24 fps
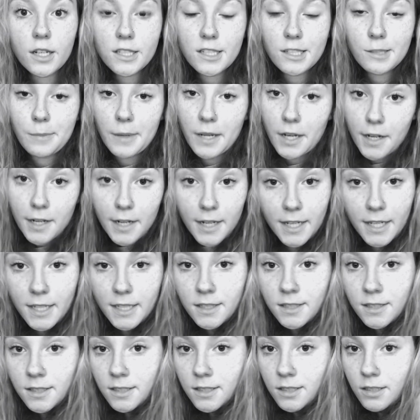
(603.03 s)

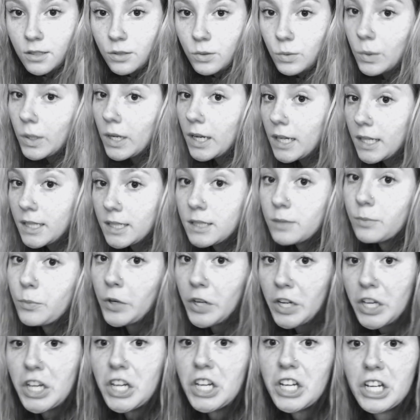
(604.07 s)
experience was
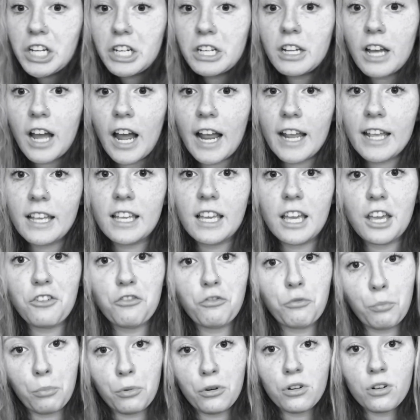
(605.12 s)
pretty good. I gave
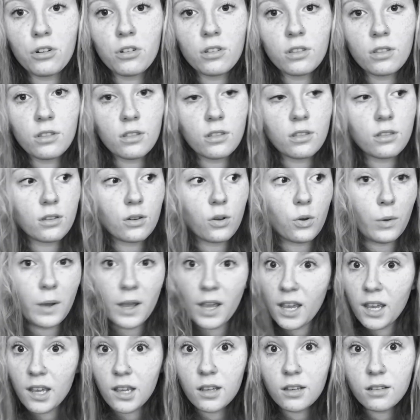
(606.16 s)
birth
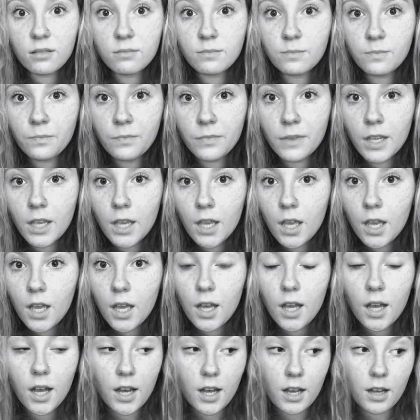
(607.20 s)
quick.
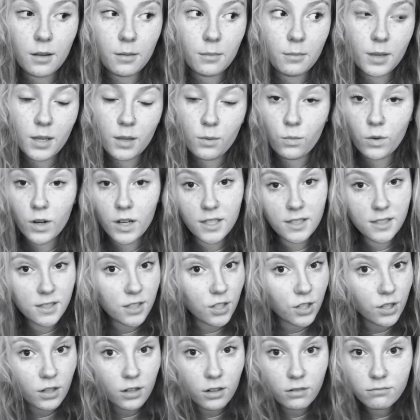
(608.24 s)
It was
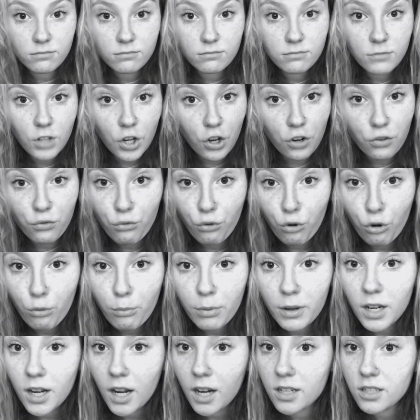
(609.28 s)
hurtful,
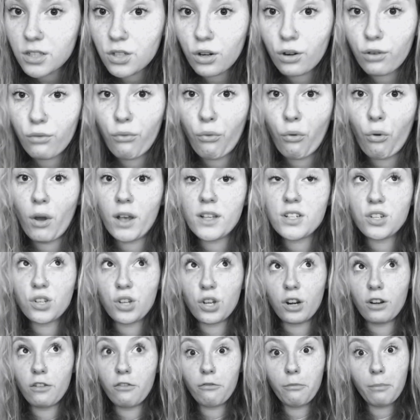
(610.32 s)
but not as hurtful as it
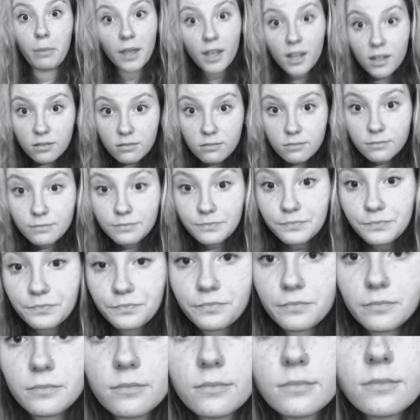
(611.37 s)
could have been.
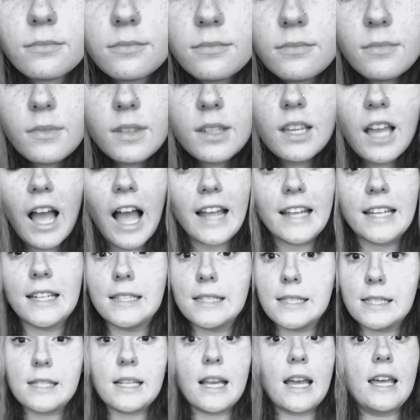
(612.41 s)
I
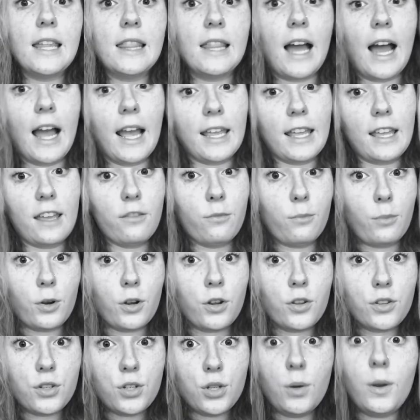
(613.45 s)
can say that I gave
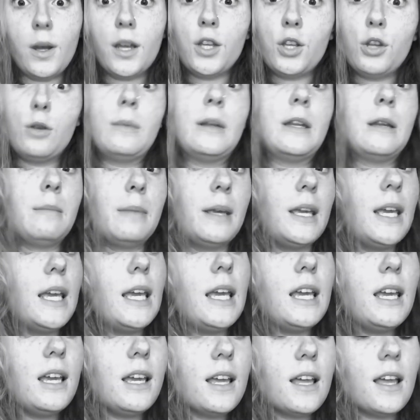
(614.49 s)
birth to a human
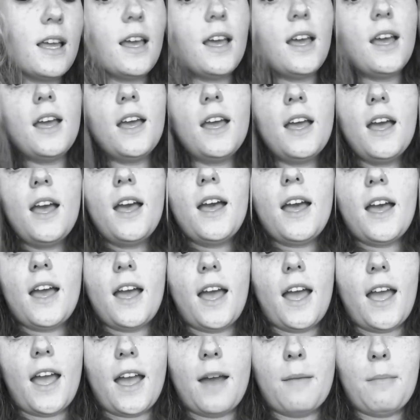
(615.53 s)
being,
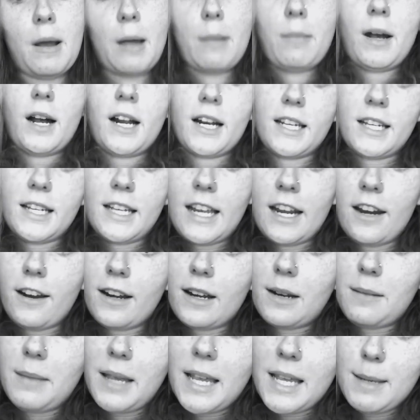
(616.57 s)
and my body
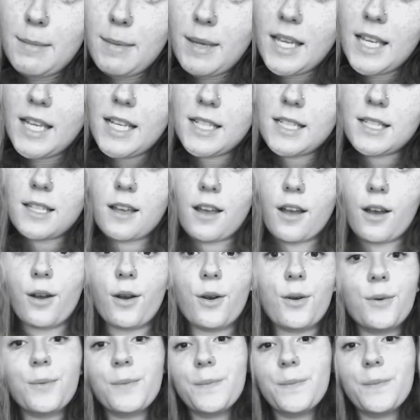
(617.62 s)
carried a baby, so